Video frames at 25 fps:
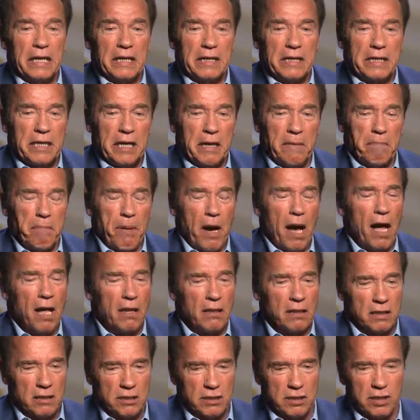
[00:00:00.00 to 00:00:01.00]
their
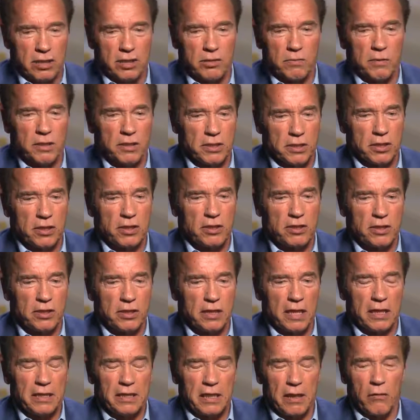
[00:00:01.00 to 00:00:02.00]
policies were such
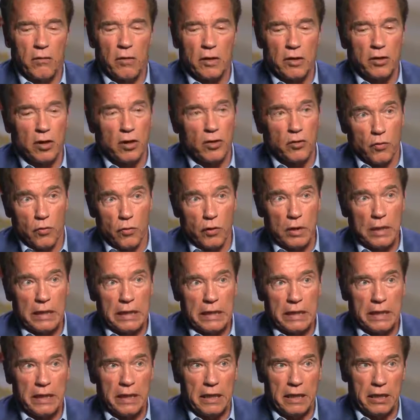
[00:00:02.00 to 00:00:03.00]
that they were not
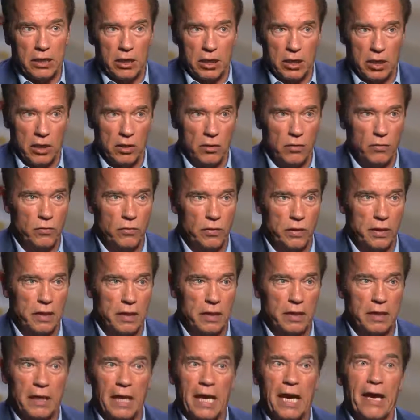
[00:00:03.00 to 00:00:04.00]
really
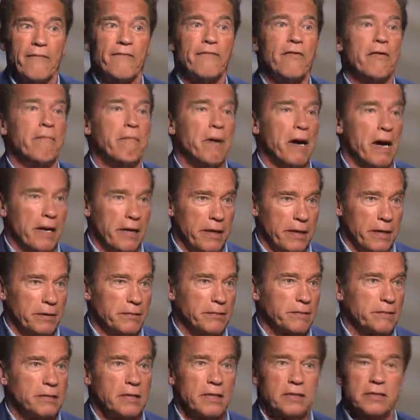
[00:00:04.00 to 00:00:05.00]
including everybody,
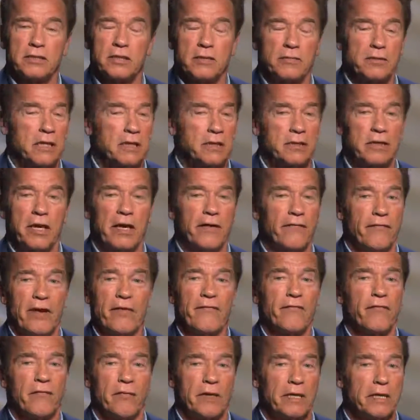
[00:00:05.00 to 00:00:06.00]
so that you have
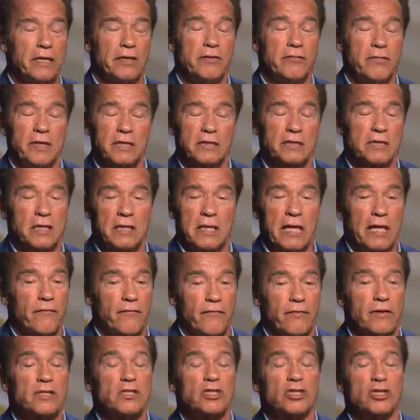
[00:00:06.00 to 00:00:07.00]
everyone interested. Like,
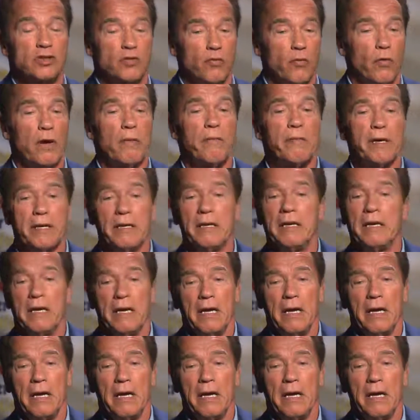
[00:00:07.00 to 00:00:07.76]
for instance, women.